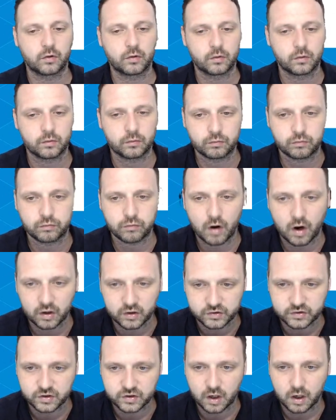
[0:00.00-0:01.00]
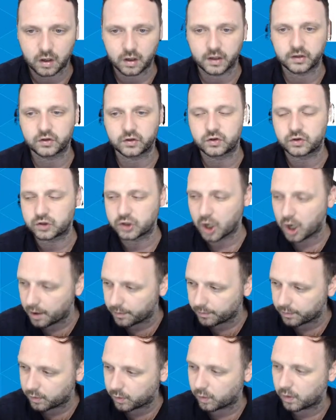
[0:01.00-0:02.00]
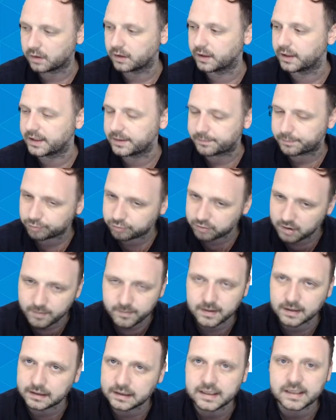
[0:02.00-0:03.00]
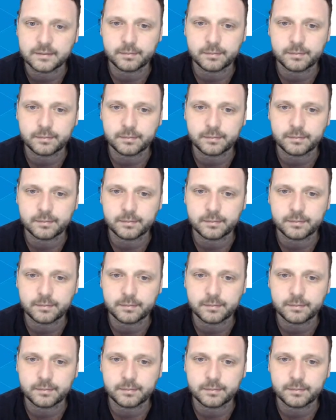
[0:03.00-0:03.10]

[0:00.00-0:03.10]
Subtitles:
rock solid, top quality Premier League